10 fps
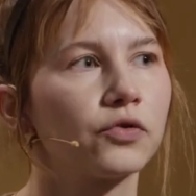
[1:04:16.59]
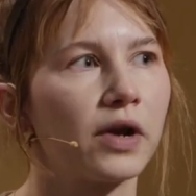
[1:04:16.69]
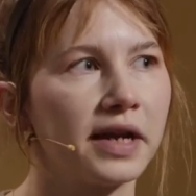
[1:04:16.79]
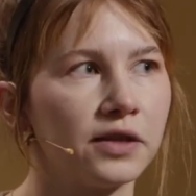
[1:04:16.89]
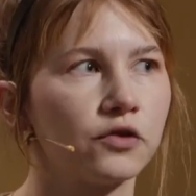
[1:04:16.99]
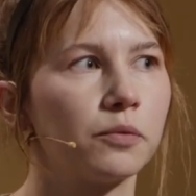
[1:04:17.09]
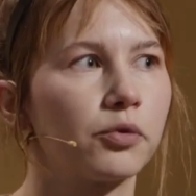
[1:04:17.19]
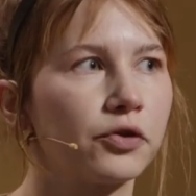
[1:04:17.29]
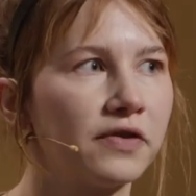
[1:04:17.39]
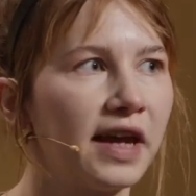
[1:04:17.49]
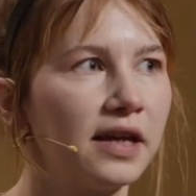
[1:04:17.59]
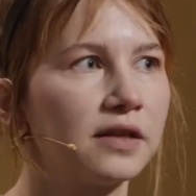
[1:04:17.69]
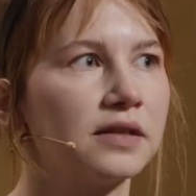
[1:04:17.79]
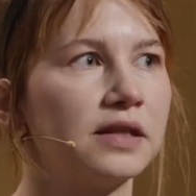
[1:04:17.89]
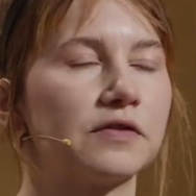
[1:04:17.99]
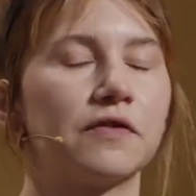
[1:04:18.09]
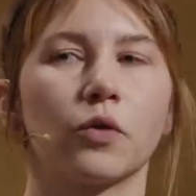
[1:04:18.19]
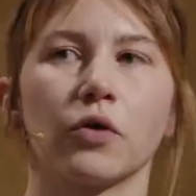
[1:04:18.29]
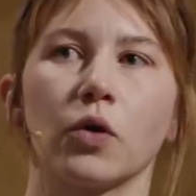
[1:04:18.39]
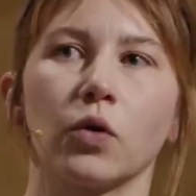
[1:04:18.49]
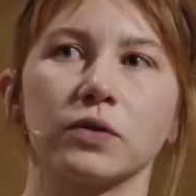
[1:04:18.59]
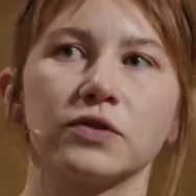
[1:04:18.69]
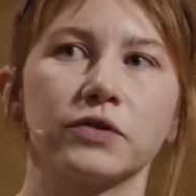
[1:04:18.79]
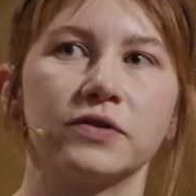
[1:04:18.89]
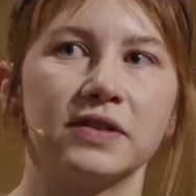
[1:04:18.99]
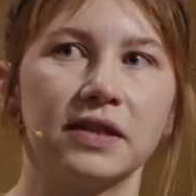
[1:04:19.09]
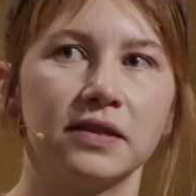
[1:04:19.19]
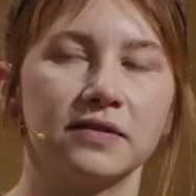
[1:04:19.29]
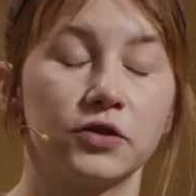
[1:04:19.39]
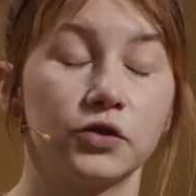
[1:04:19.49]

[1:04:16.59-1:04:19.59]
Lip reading: trying to protect these four olds did